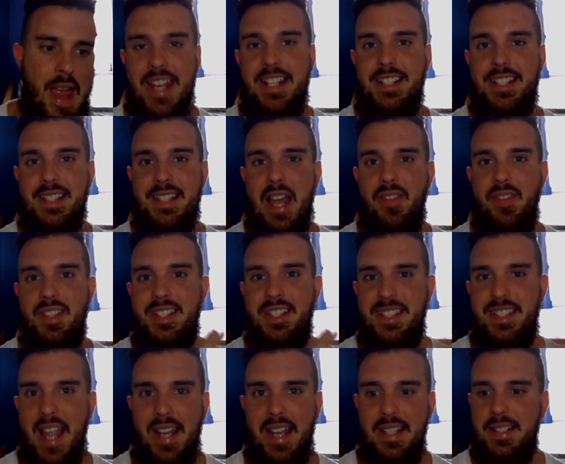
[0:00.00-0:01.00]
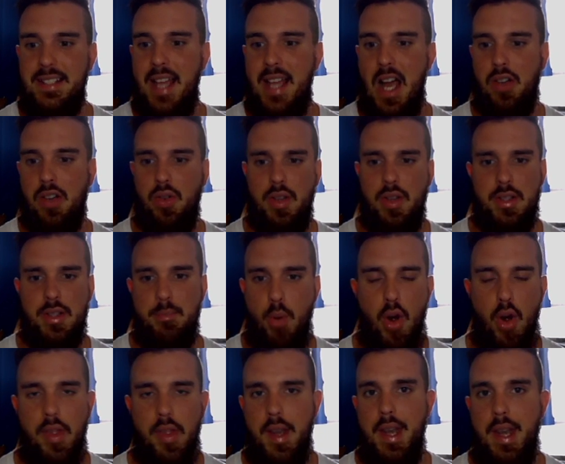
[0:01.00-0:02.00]
87 standing tackle is
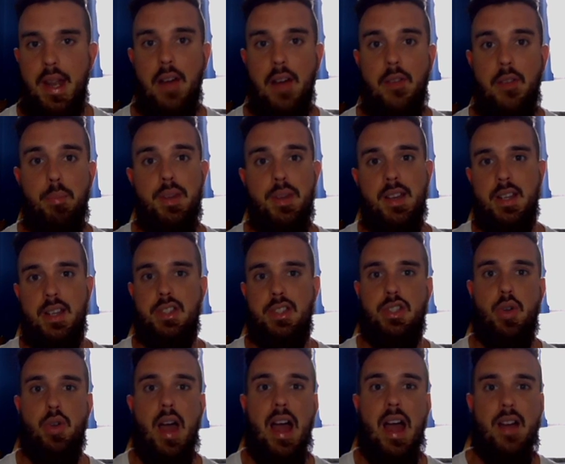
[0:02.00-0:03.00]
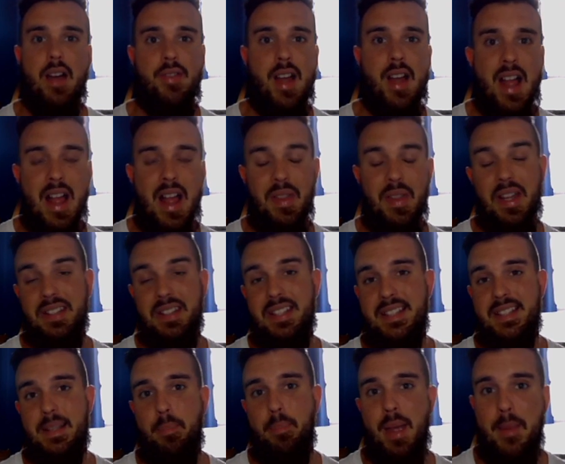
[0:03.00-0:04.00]
more than enough because you have the
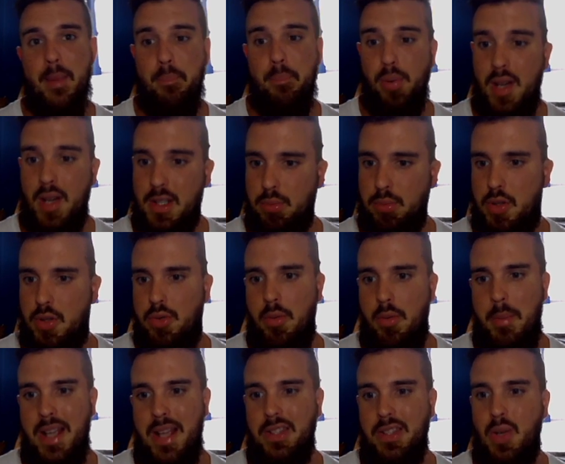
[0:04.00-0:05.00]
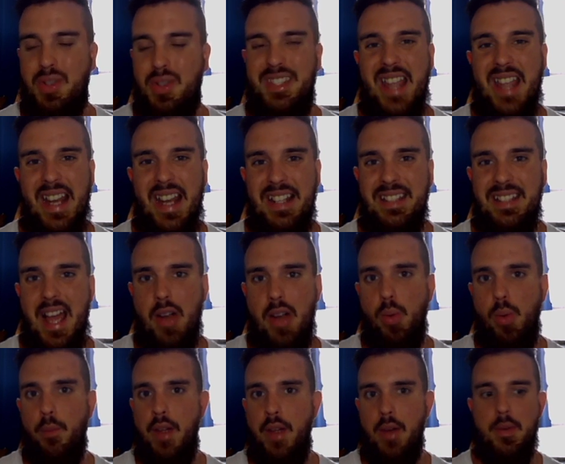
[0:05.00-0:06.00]
anticipate plus, which will make those standing
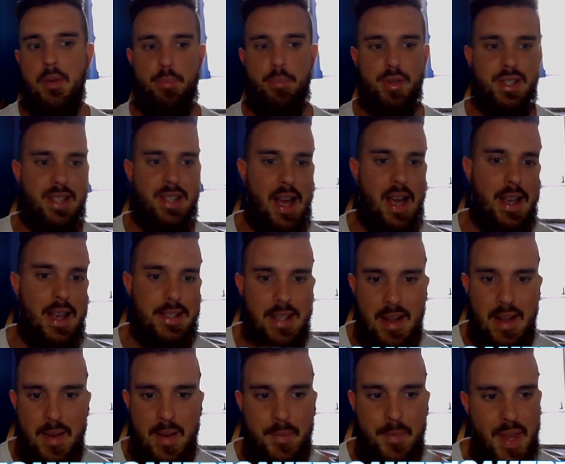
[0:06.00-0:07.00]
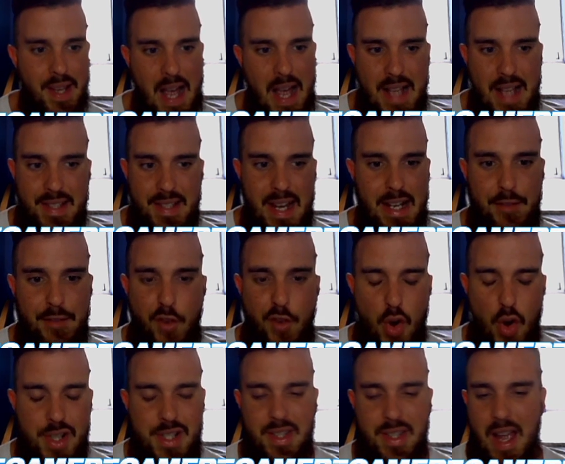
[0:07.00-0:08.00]
tackle very precise. And guys, the
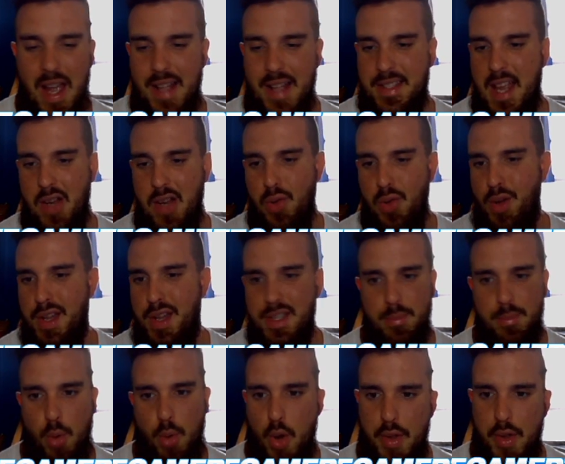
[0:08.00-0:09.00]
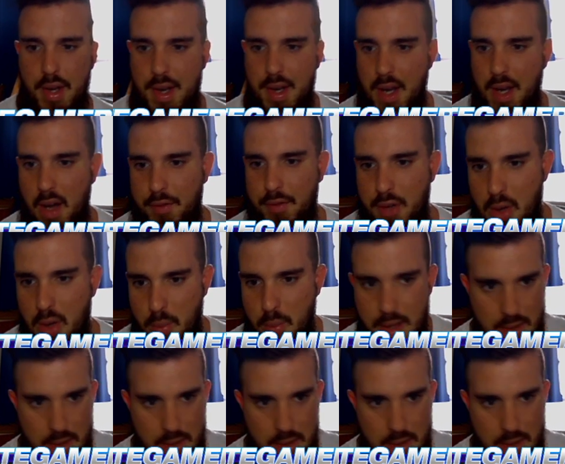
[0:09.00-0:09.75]
84 slide tackle is more than enough. Don't